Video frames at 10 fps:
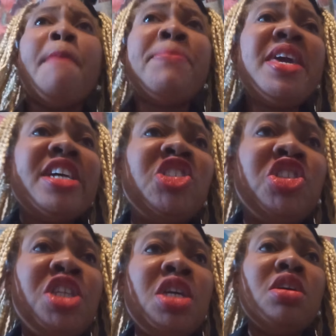
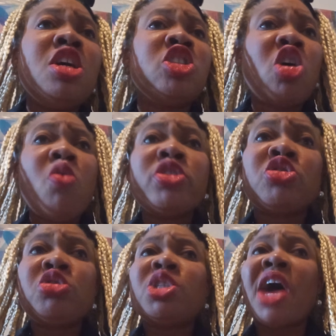PhD. It's
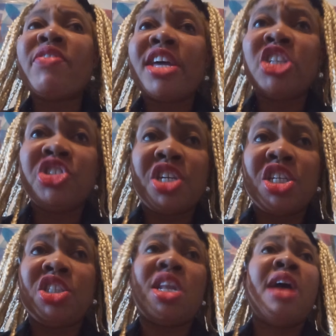always good to have an
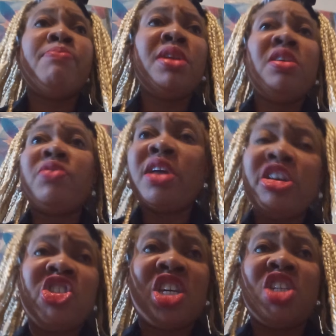education. I believe in
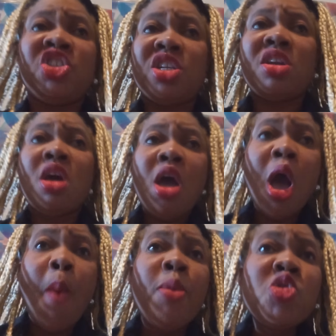education,
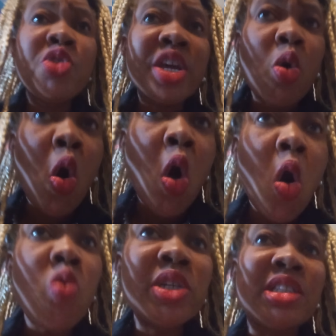but you can
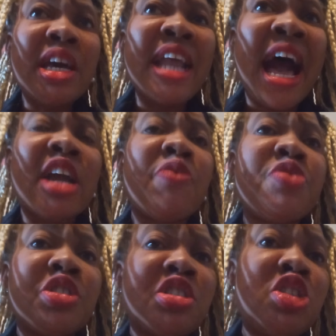always get out
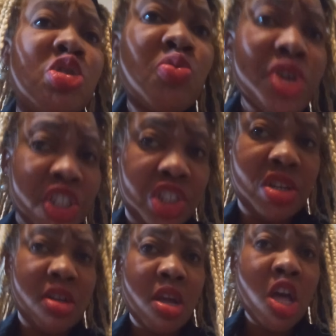of your
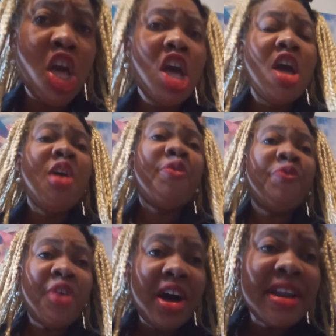situation.
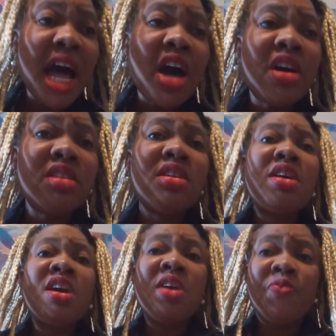Find out
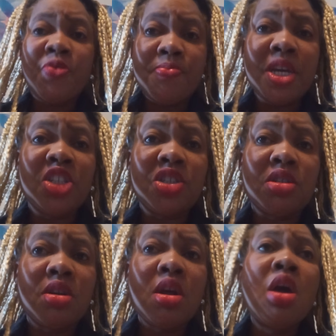
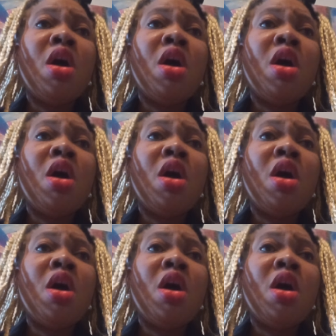information.